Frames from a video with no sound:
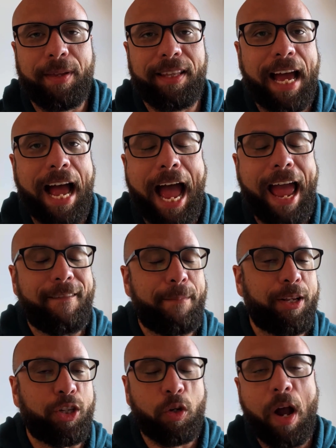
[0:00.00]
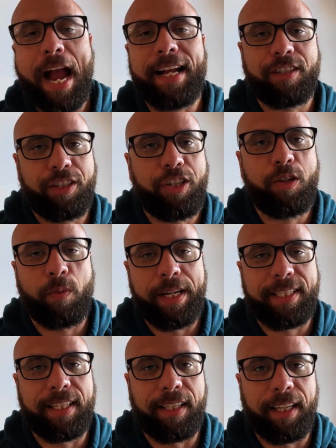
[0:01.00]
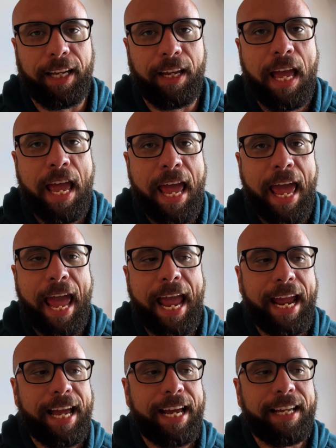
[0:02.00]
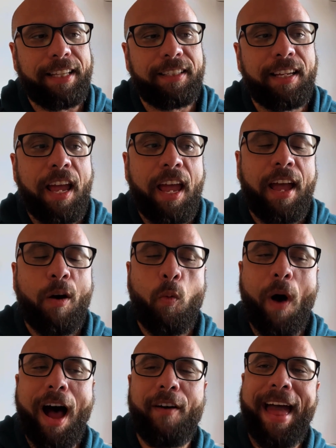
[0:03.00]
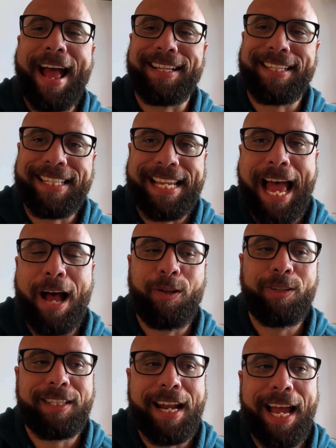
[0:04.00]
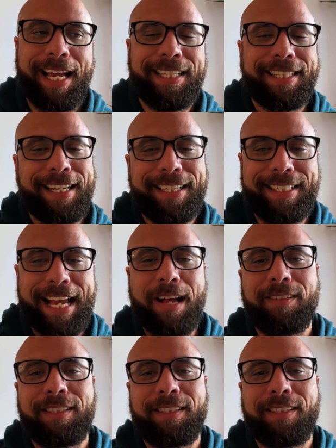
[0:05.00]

that I've been trying to do recently. And while that sounds nice and it sounds